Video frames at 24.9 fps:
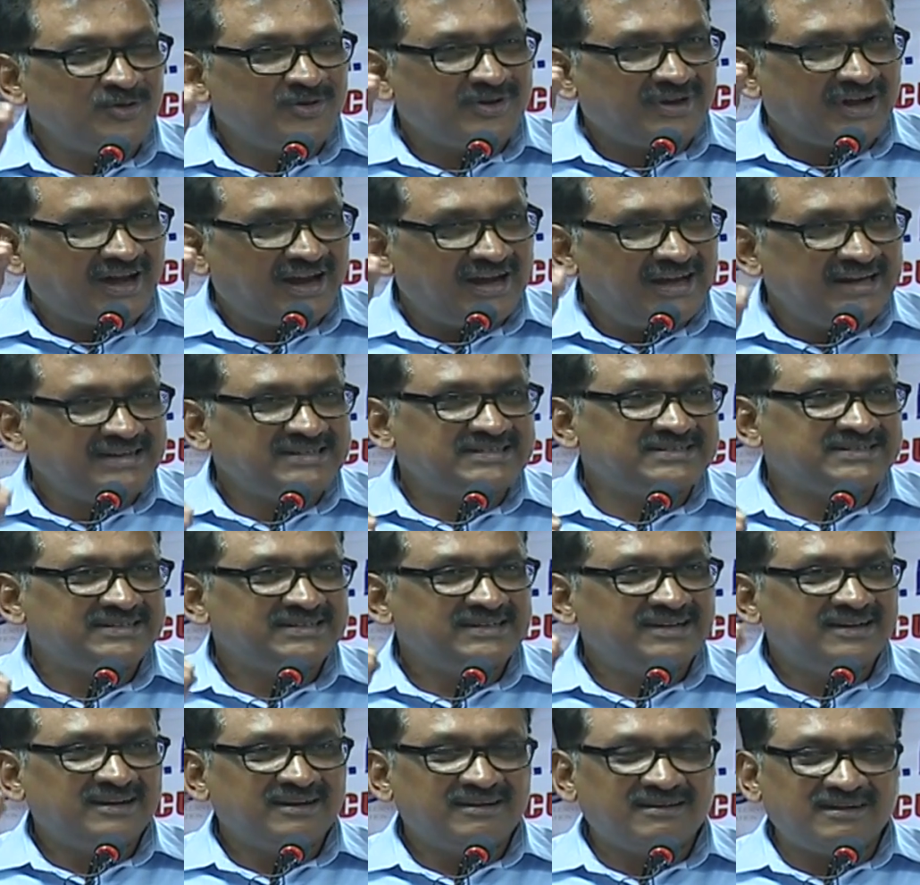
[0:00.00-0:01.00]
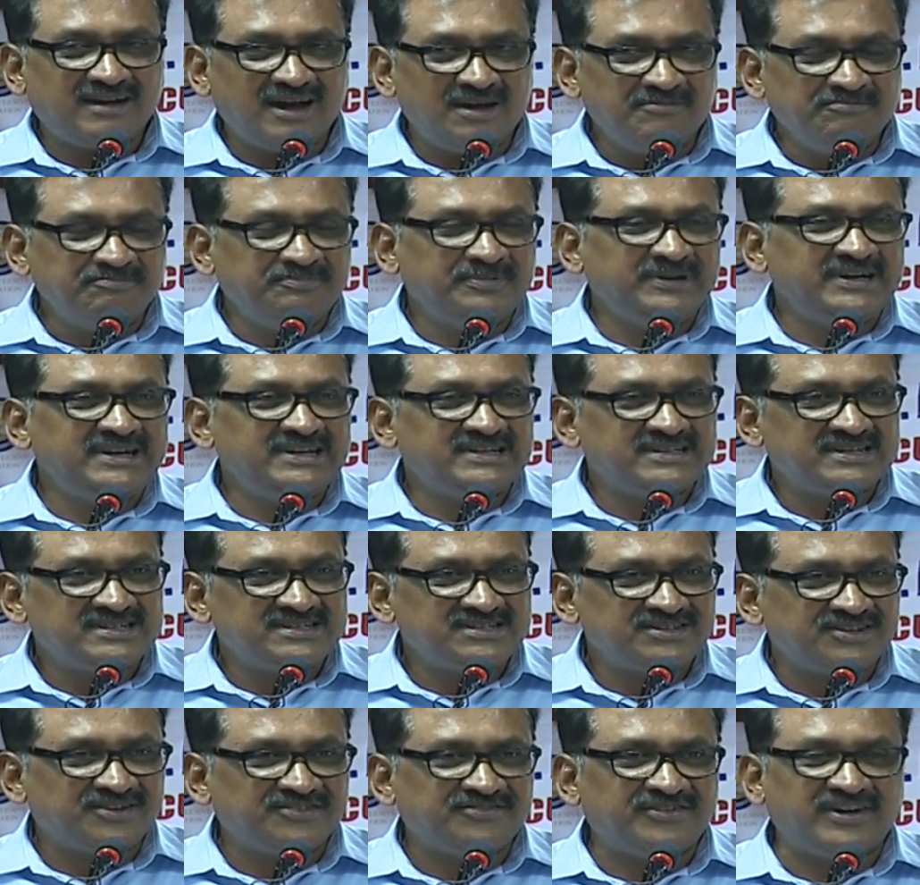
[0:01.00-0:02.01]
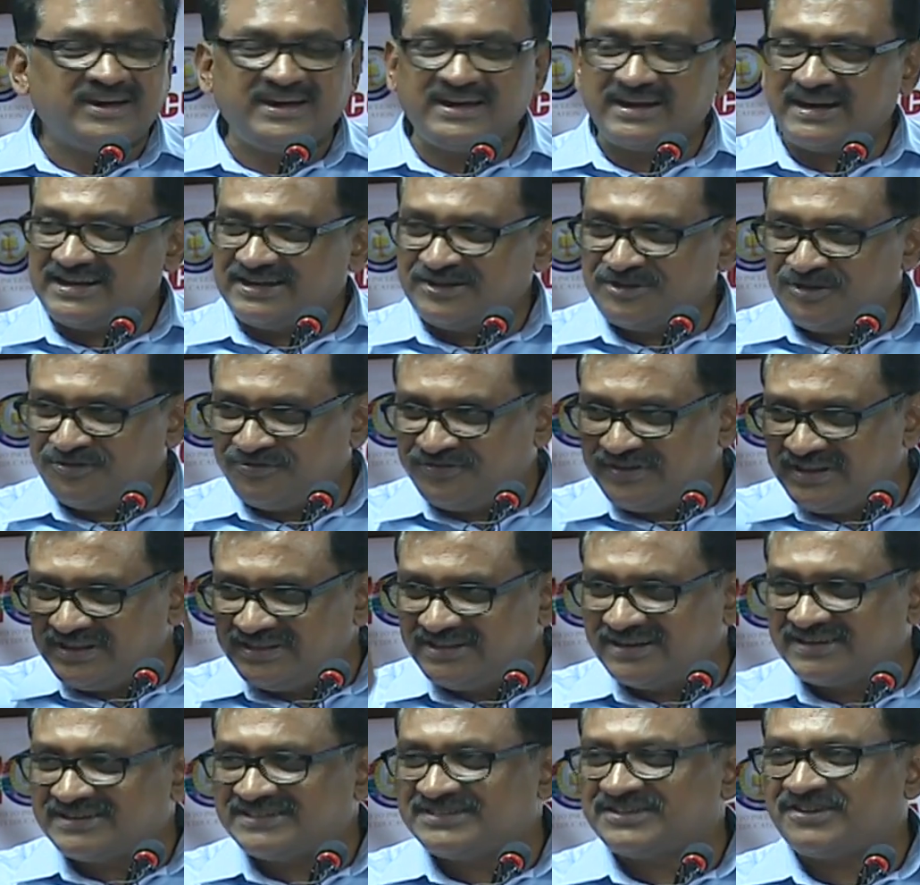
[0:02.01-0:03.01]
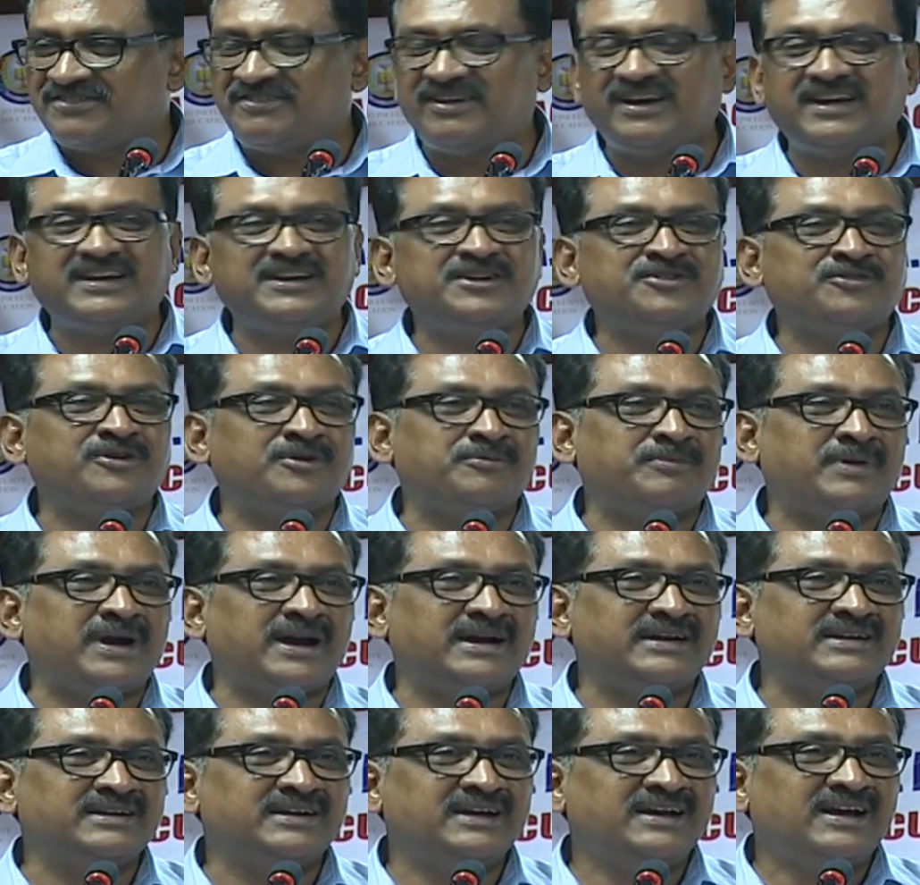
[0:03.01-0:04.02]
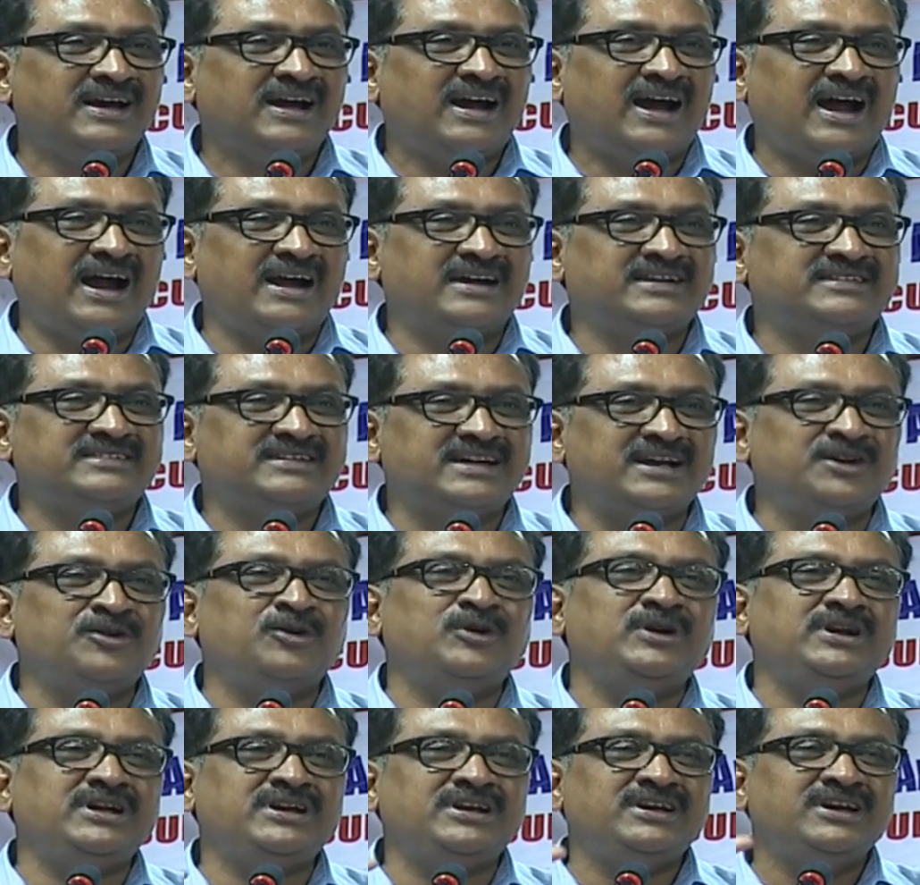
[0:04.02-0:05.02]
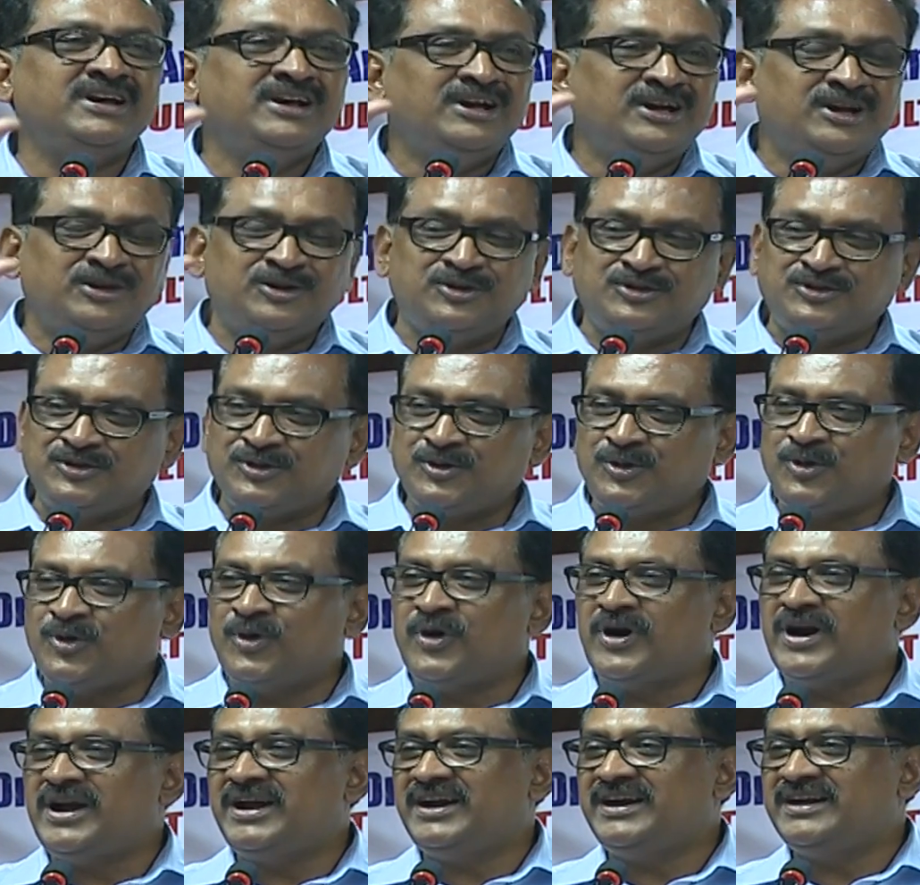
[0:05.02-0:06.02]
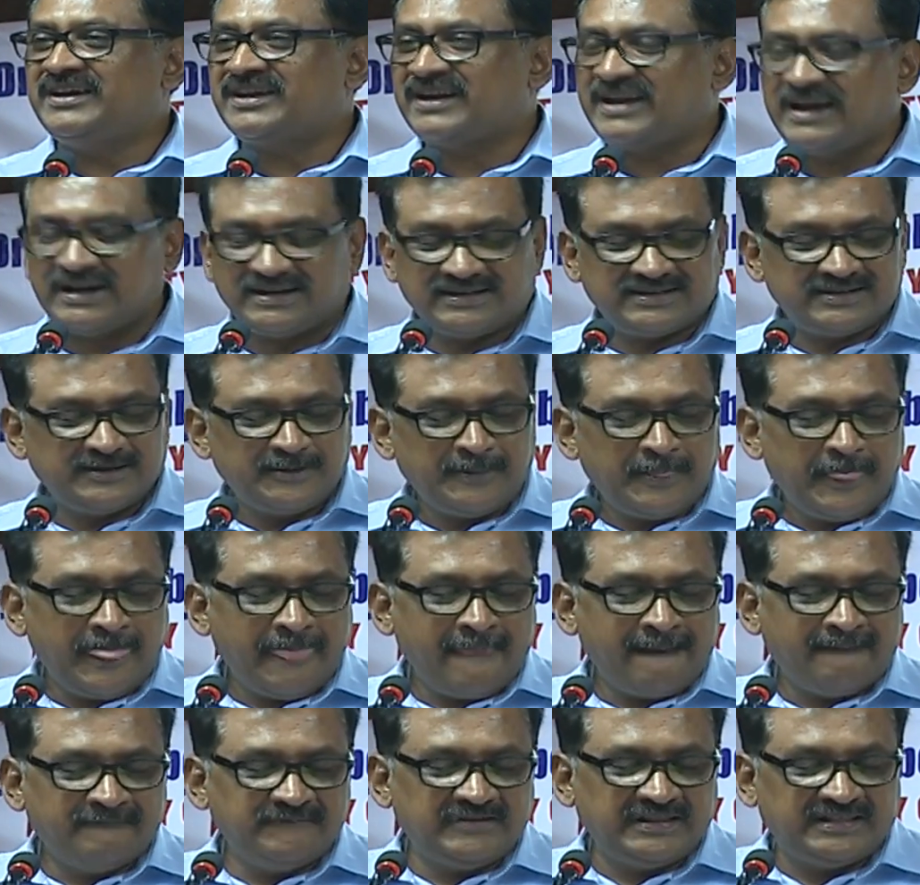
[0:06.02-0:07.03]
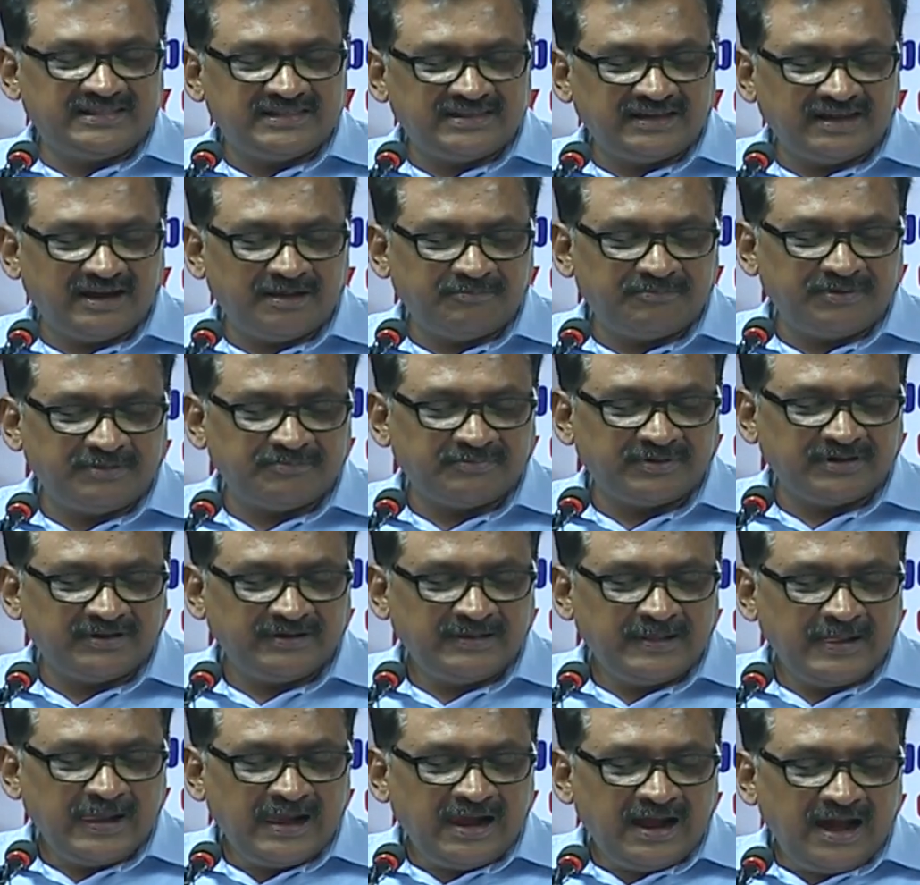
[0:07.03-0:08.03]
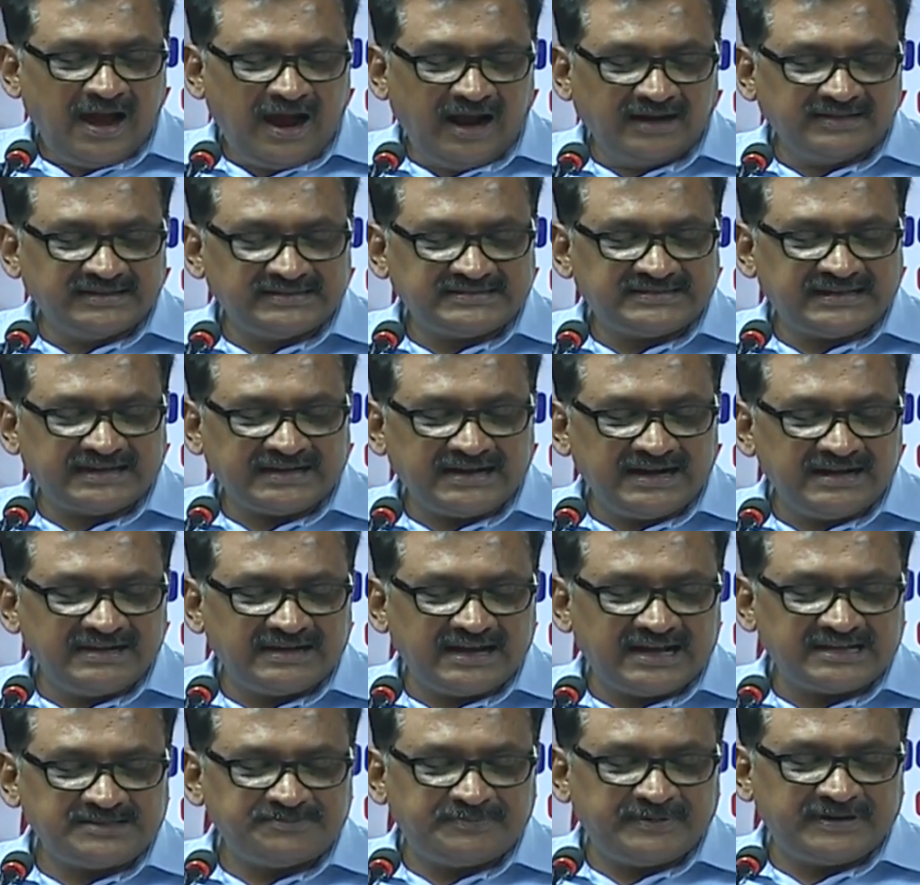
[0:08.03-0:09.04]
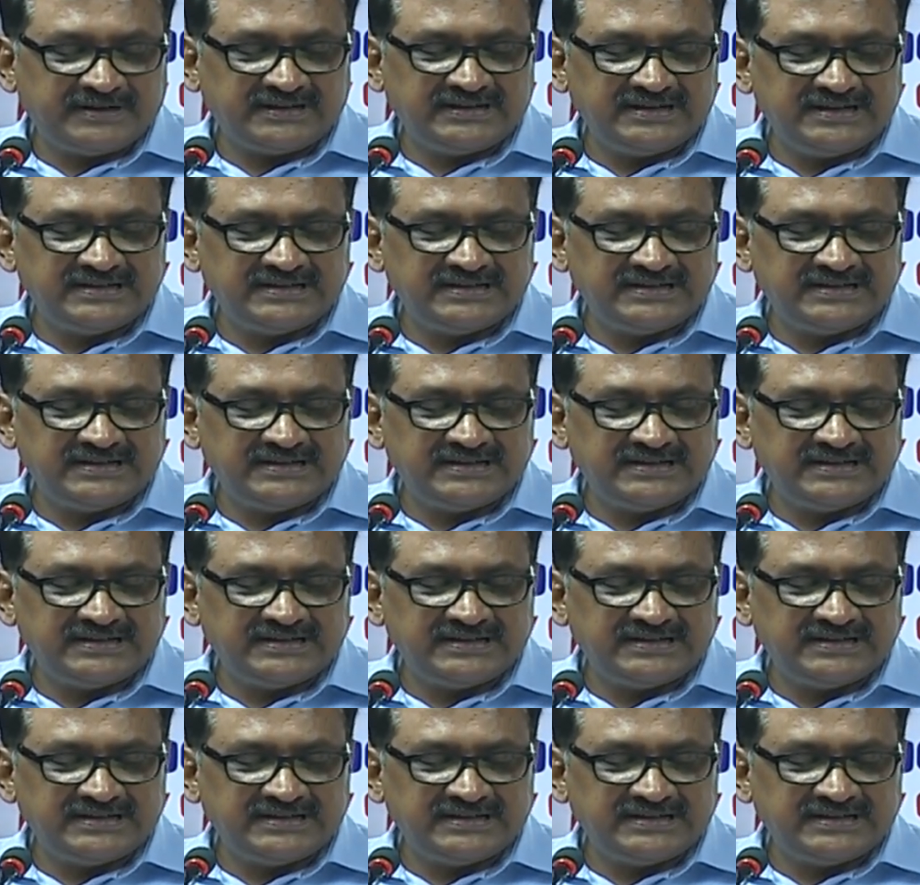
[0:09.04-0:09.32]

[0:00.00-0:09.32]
to collect complete reservoir and, you know, fill that reservoir in your mind. And then only you should go and interact with people. And the second aspect